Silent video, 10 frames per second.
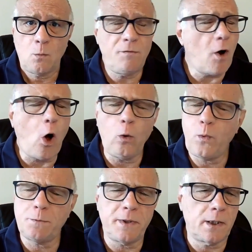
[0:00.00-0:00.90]
We've
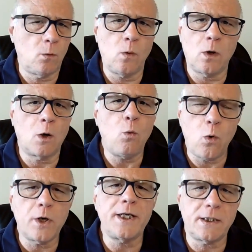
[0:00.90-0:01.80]
always been at war.
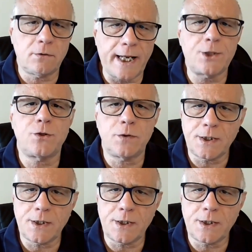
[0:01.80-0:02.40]
War is a natural